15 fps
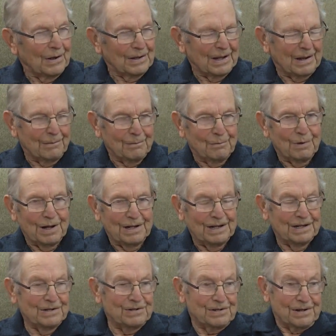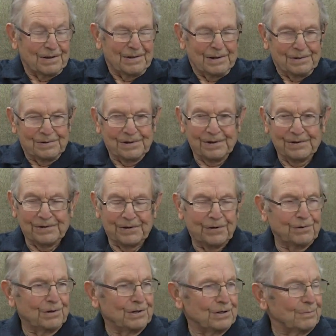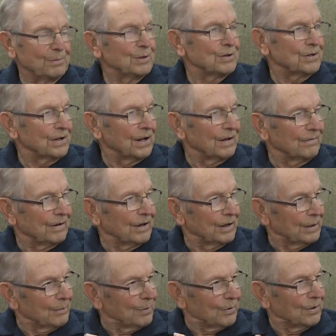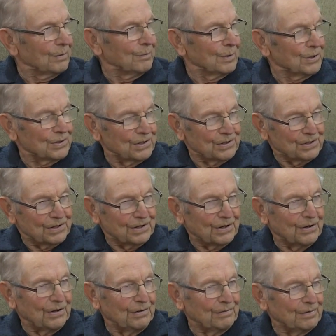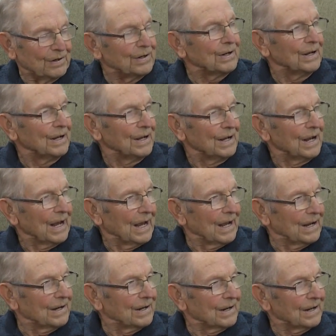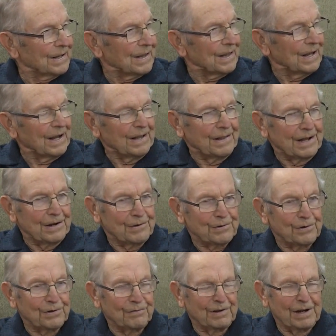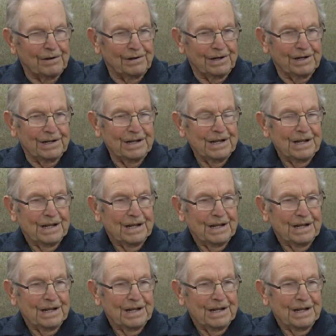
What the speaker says: Yeah, well, tourism is still a very important business, and golf and that sort of area.